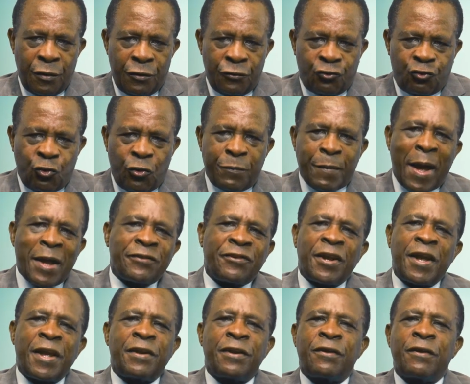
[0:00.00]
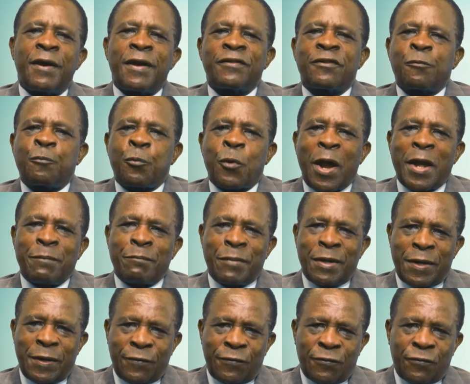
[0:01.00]
During my tenure as Prime
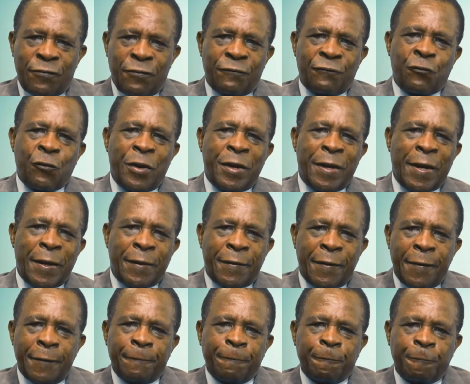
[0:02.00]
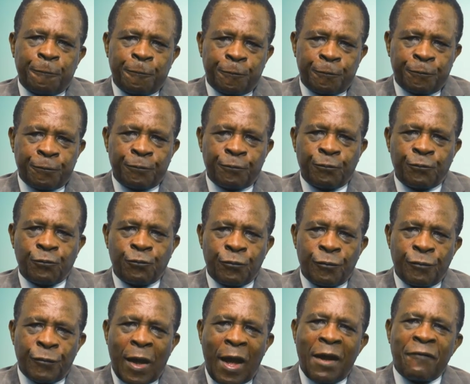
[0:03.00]
Minister of Grenada,
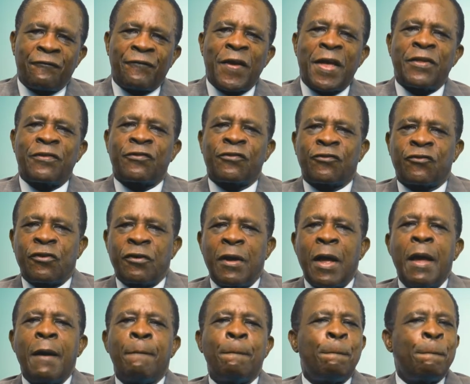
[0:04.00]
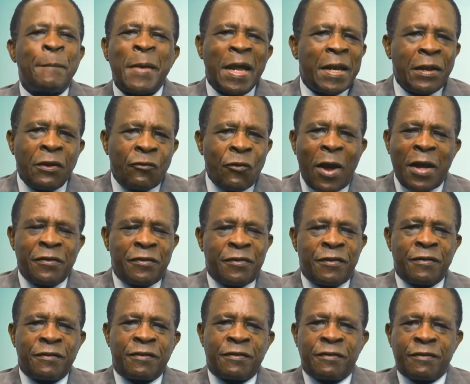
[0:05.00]
I faced many
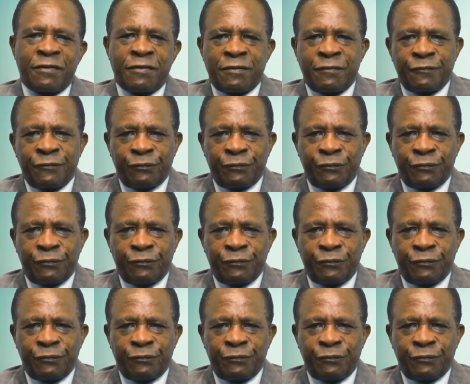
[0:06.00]
crises.